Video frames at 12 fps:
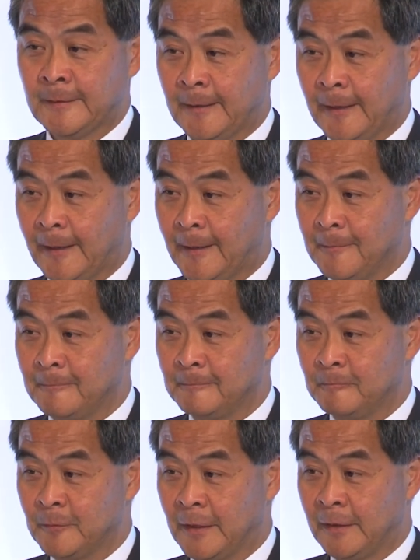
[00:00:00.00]

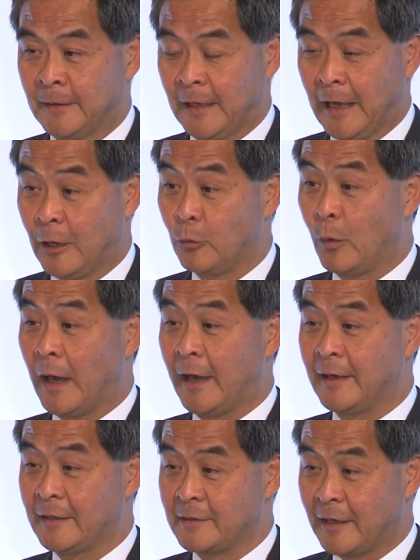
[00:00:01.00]
how
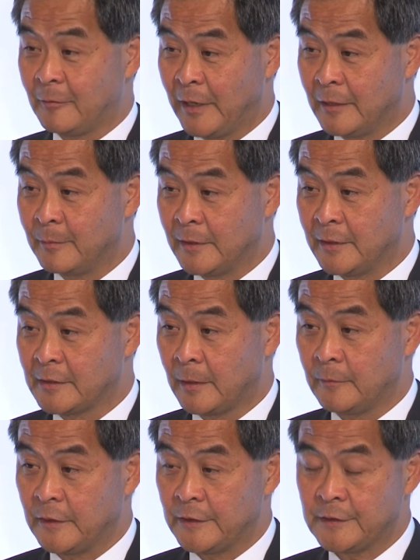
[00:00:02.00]
wide is our pavement in
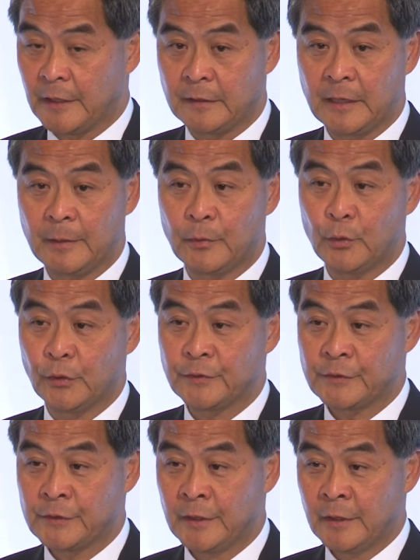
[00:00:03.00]
some of these
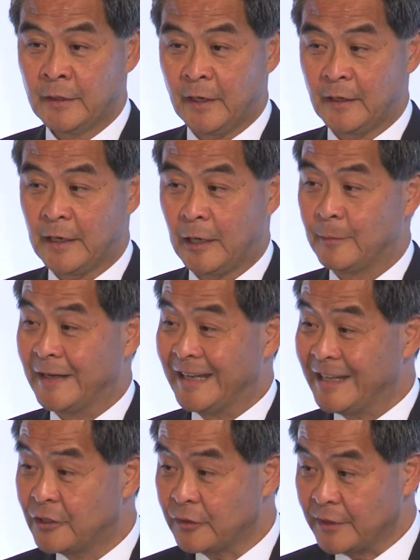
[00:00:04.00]
neighborhoods, and how many
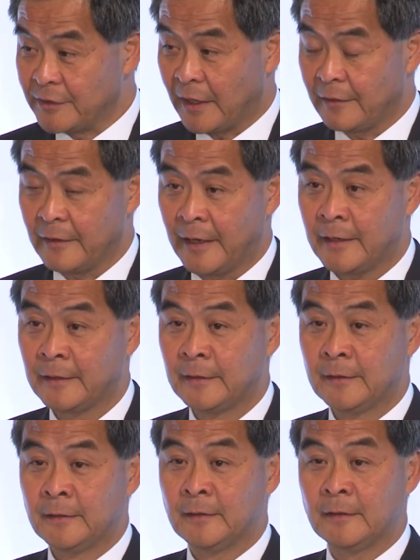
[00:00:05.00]
eateries are there
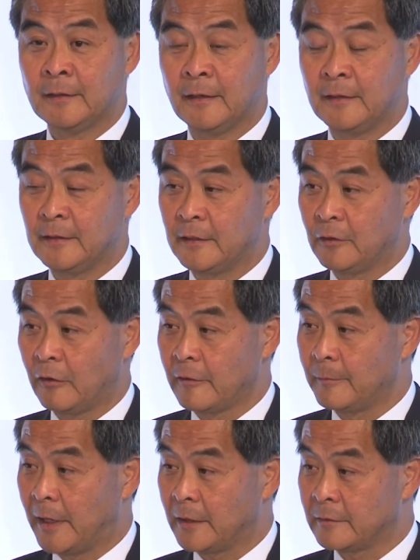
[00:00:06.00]
in the
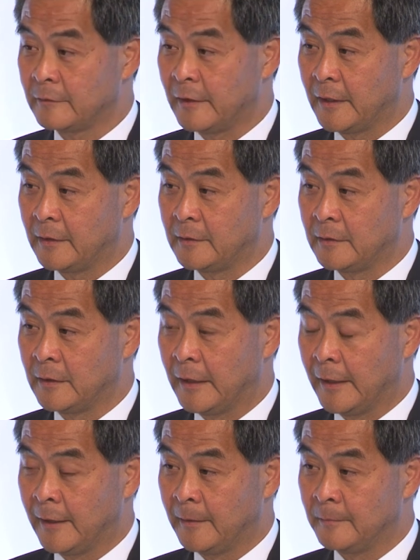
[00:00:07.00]
northern part of
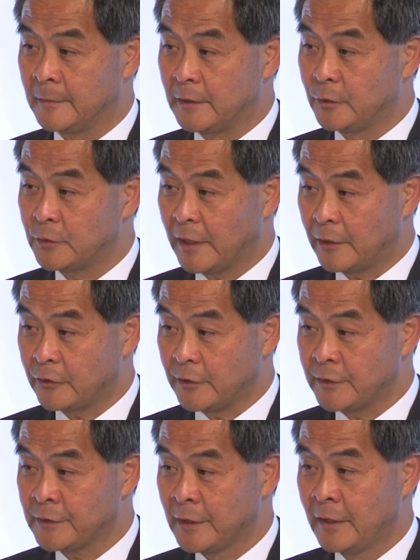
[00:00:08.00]
the new territories,